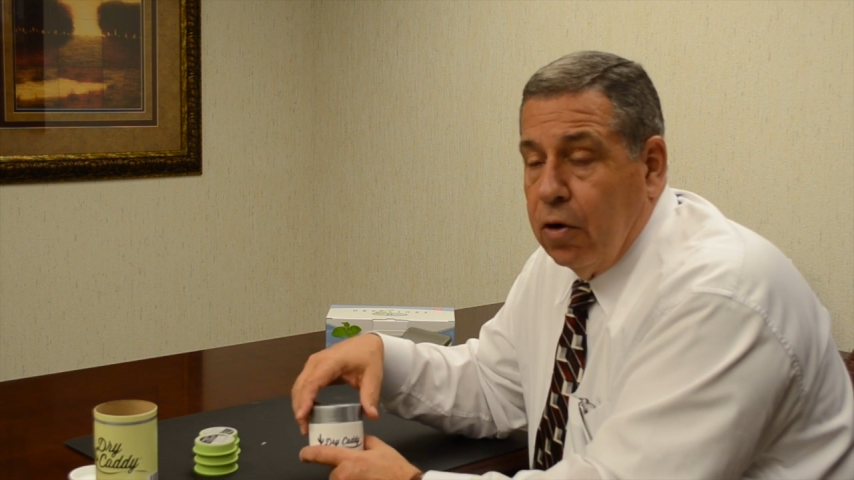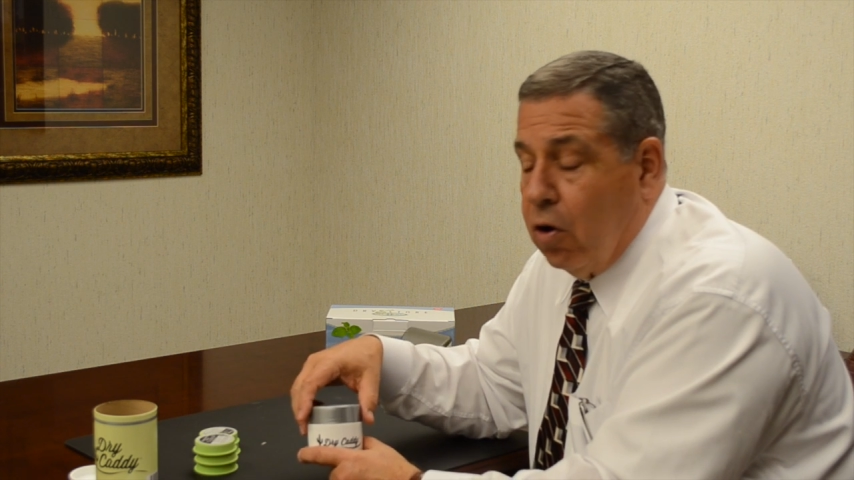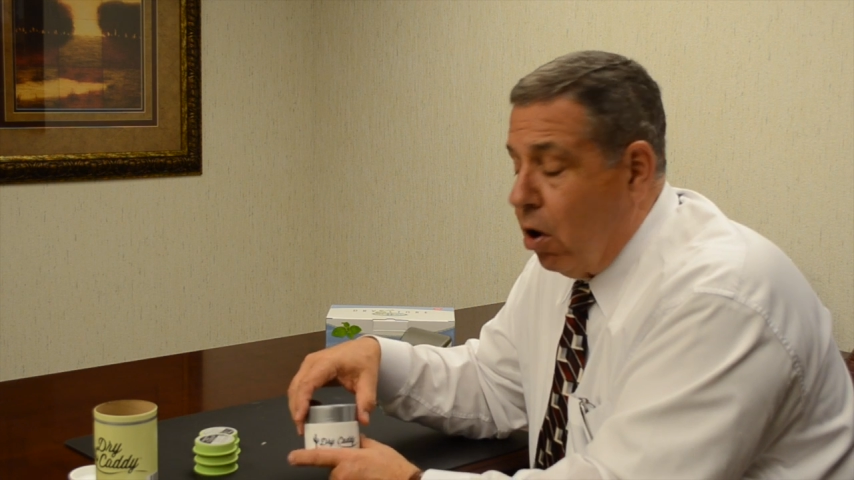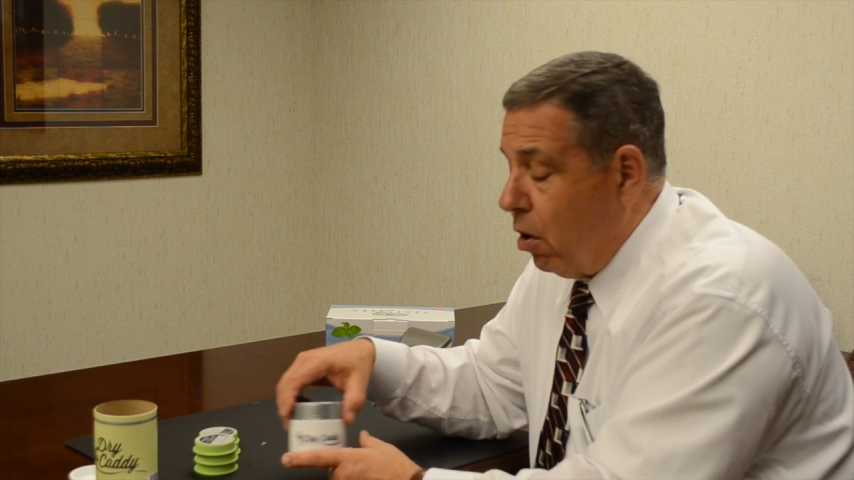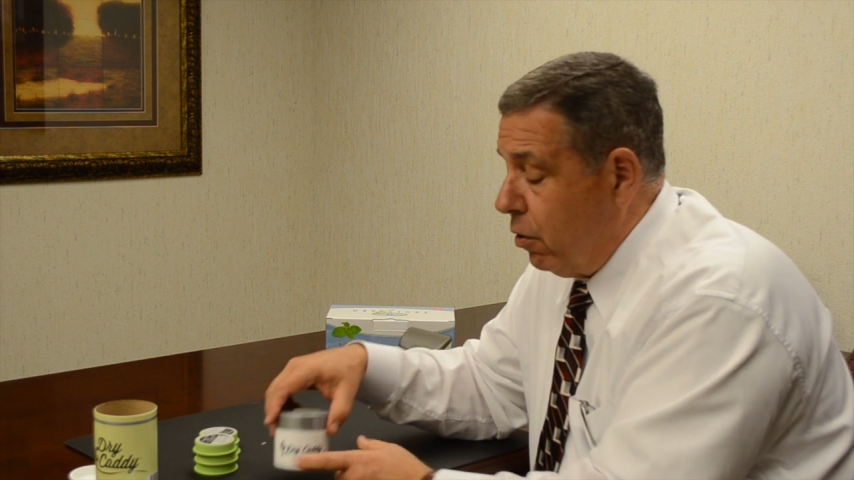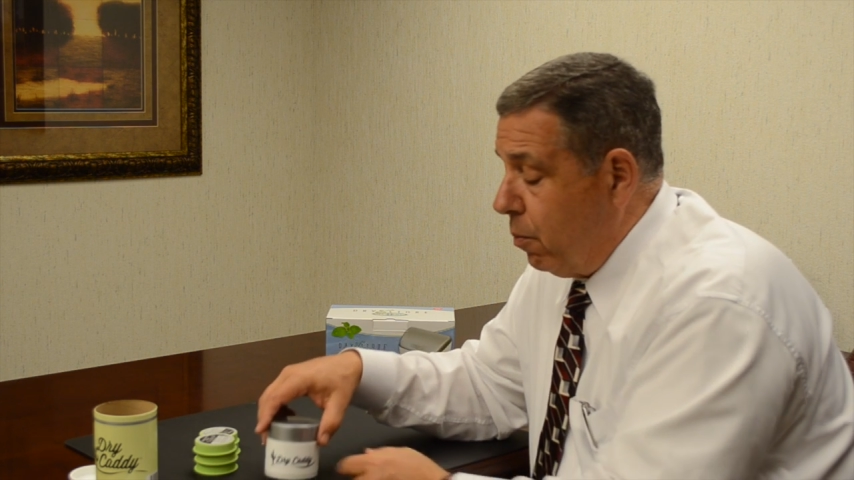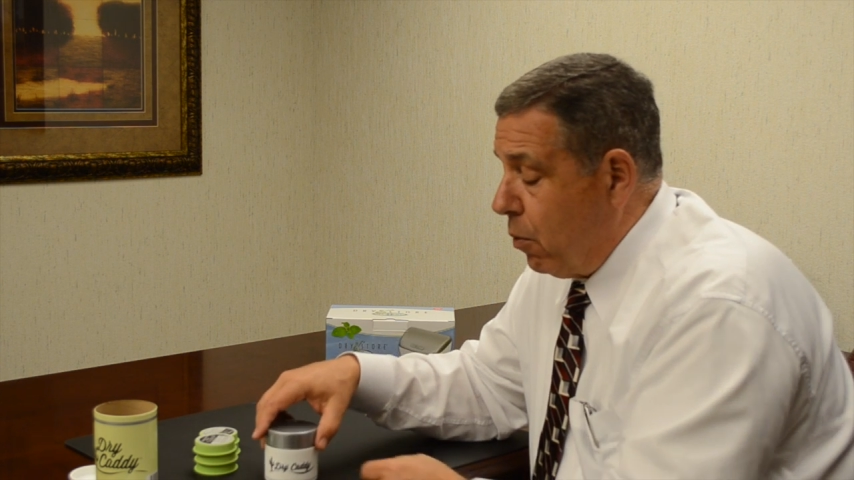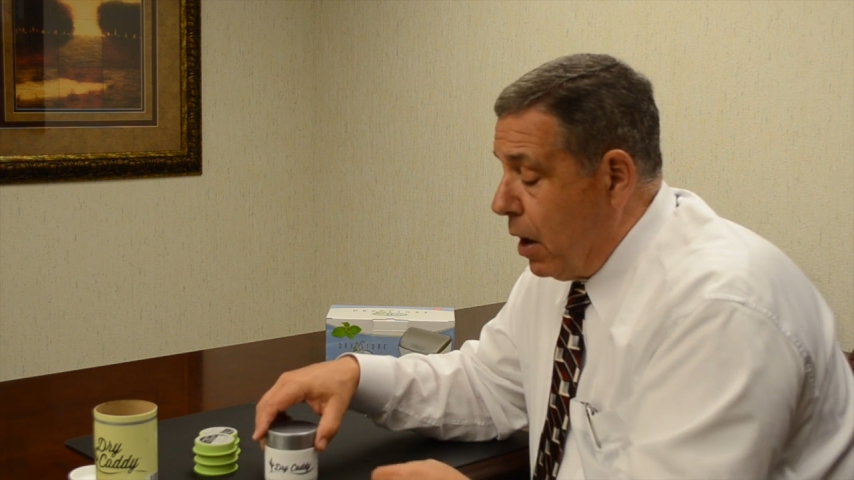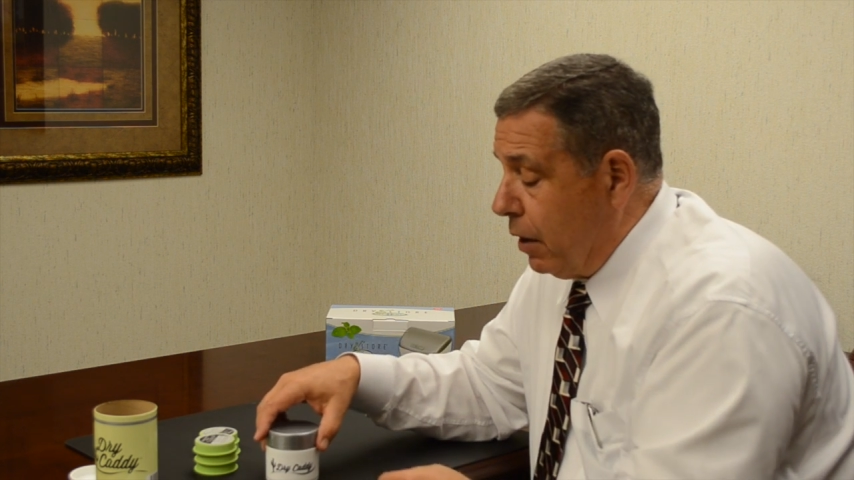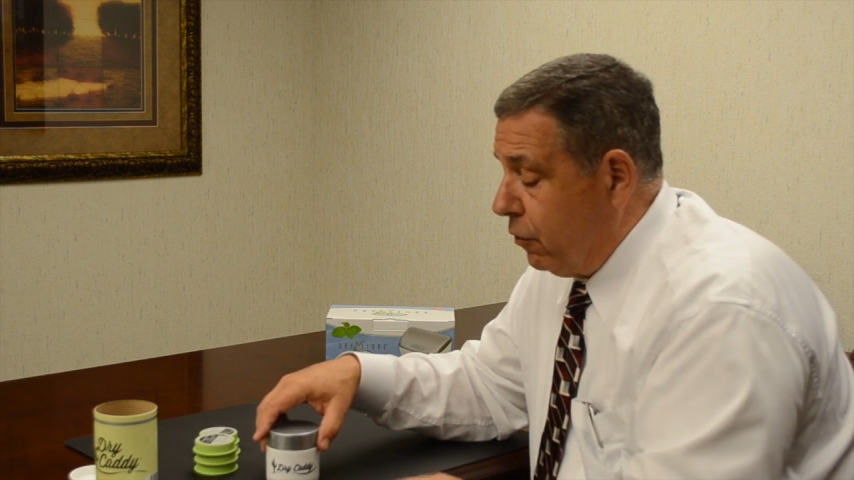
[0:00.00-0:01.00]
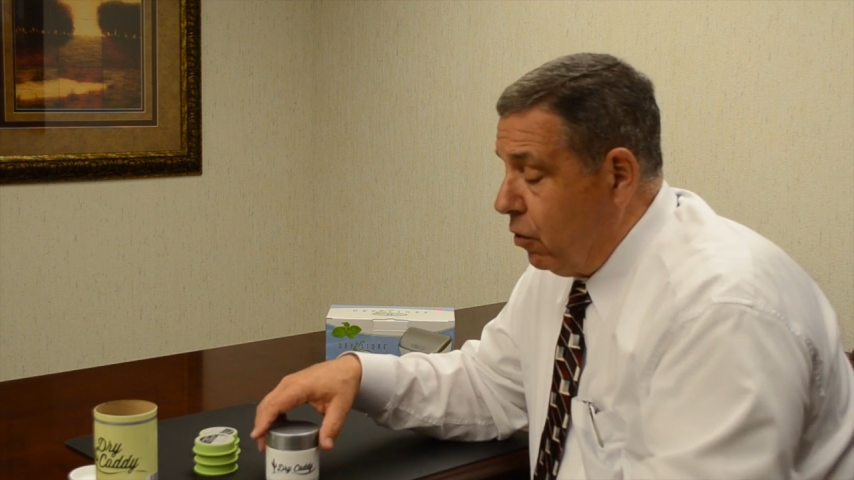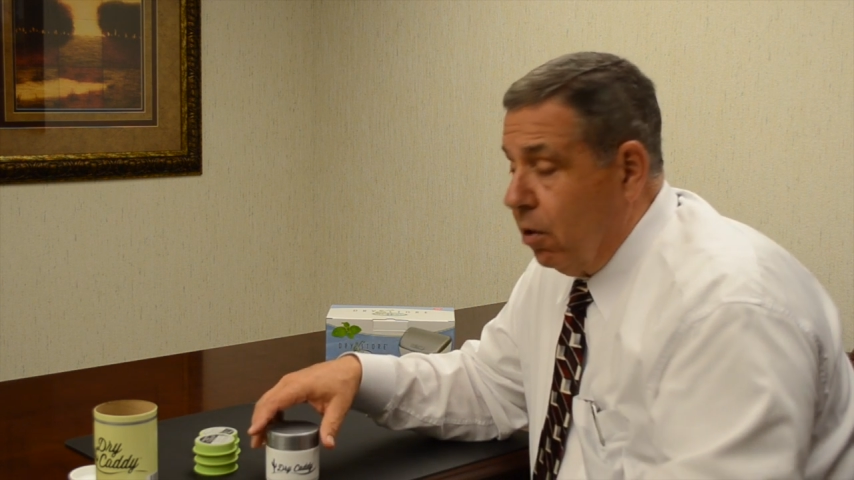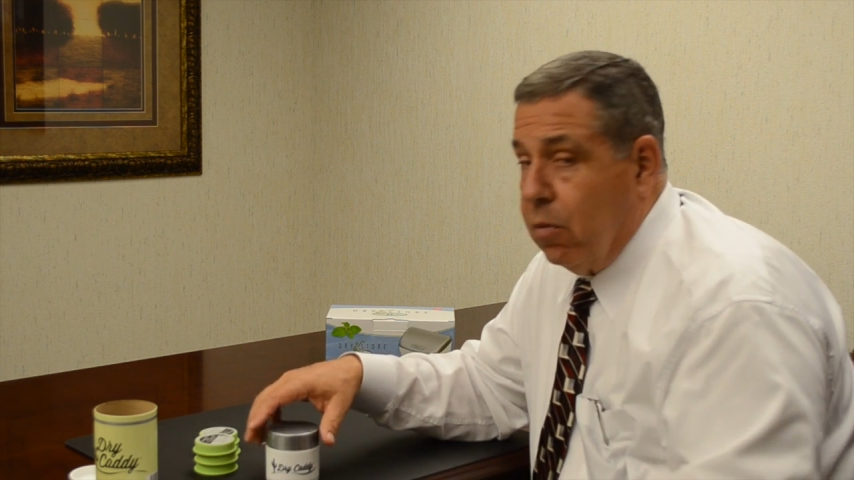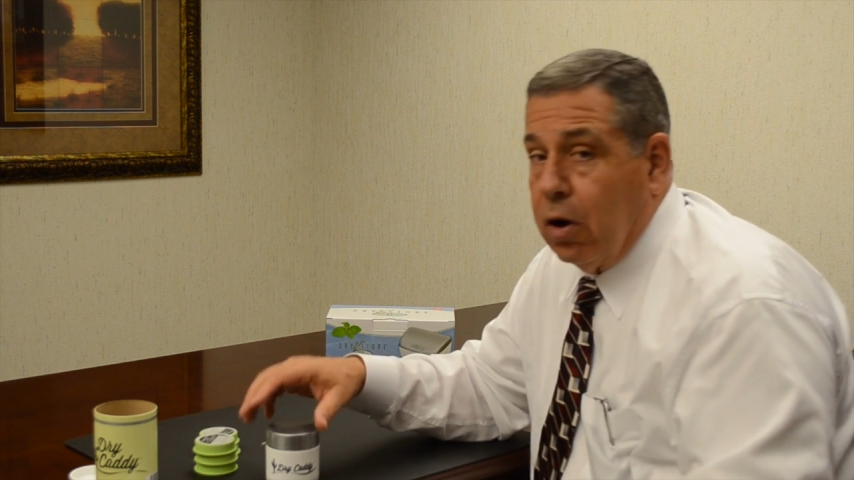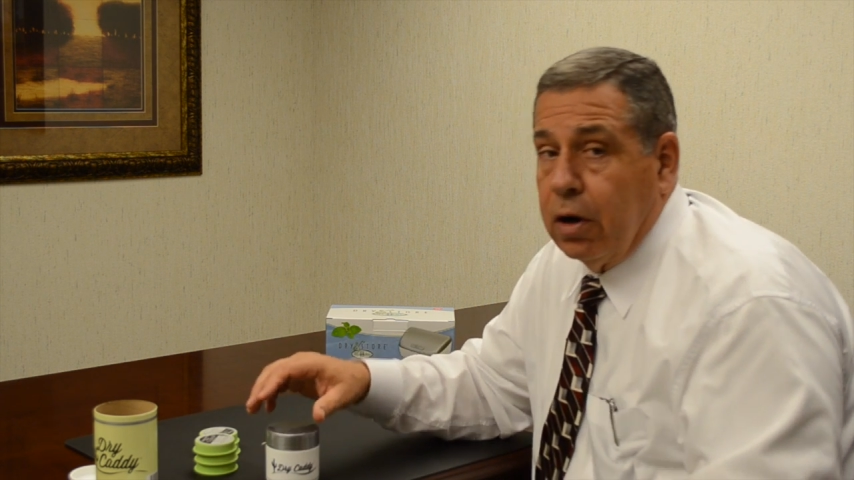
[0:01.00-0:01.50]
There are other
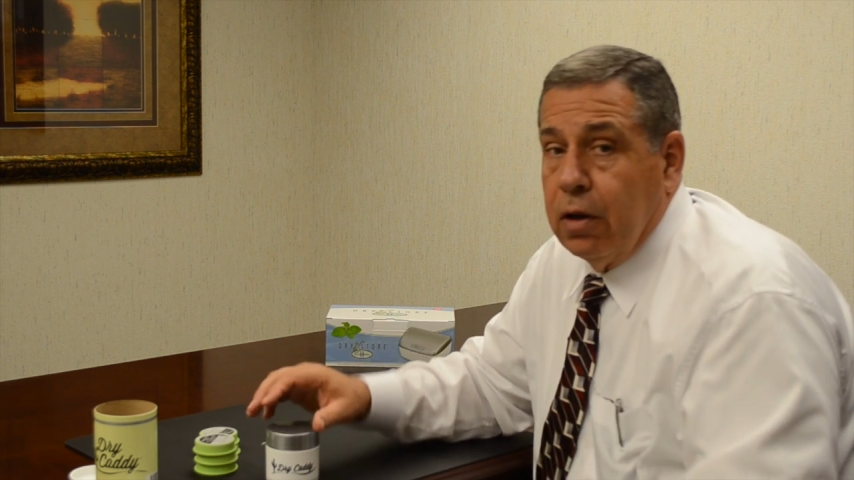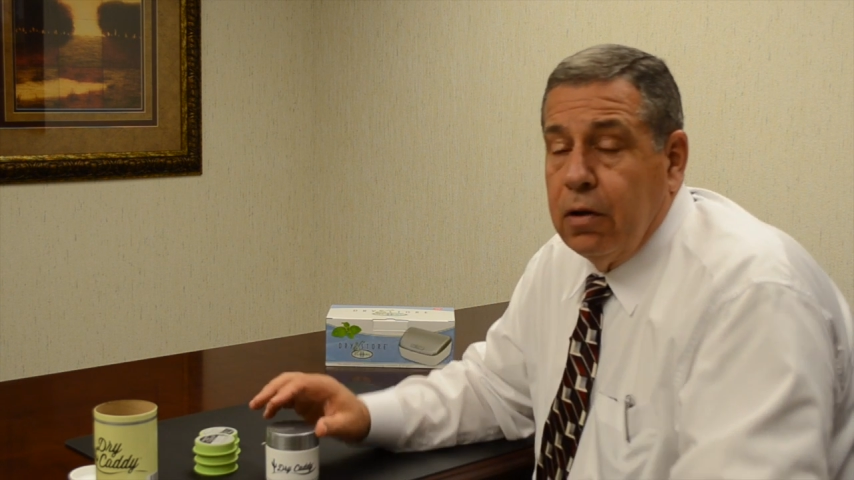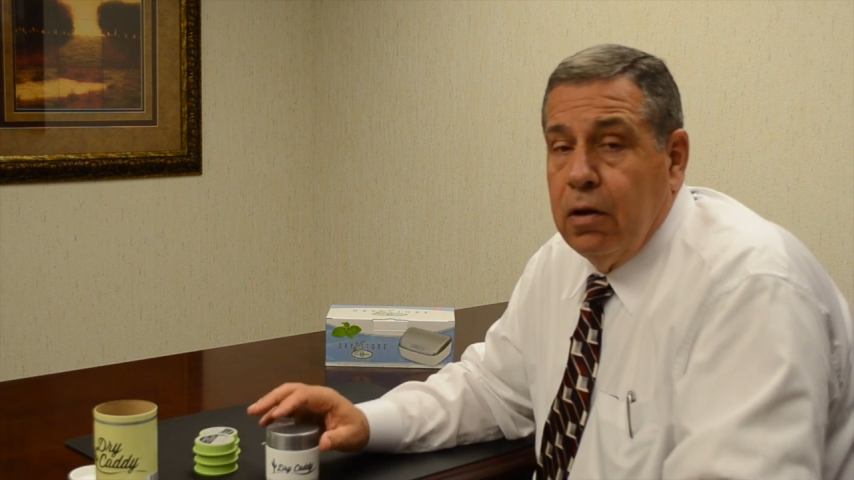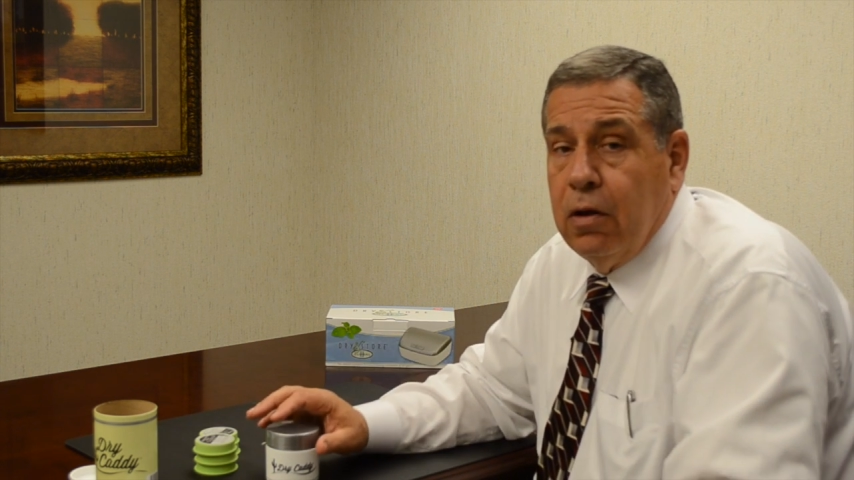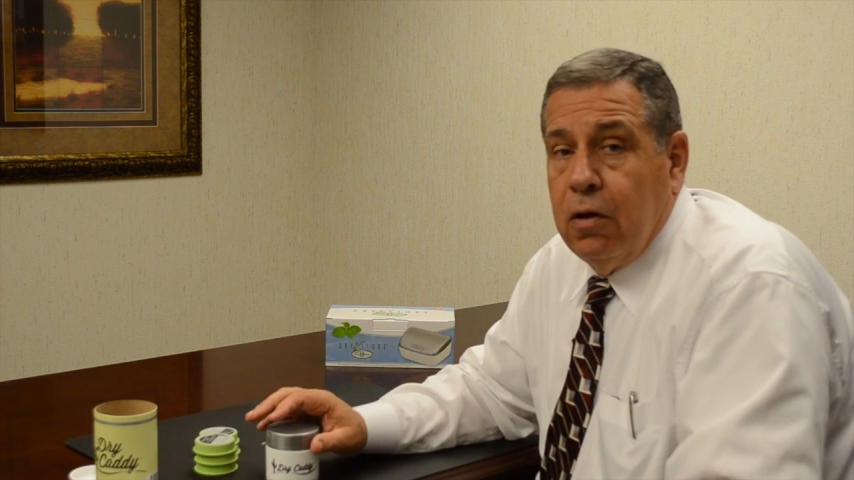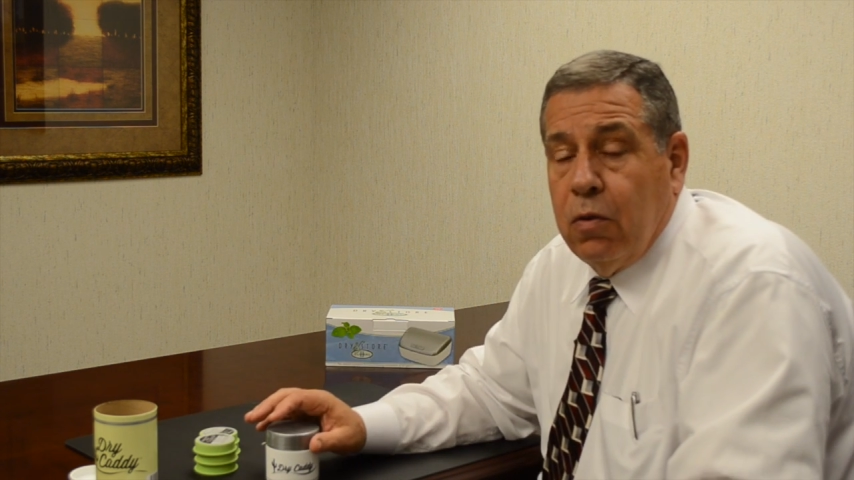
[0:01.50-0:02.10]
products on the market